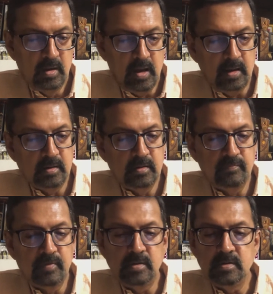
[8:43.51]
Angry
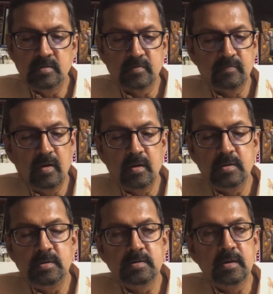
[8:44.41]
feathers
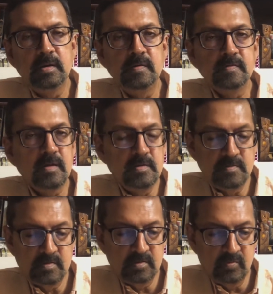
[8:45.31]
fly, taking
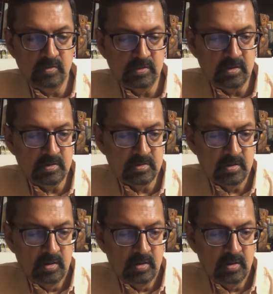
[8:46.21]
senses with it.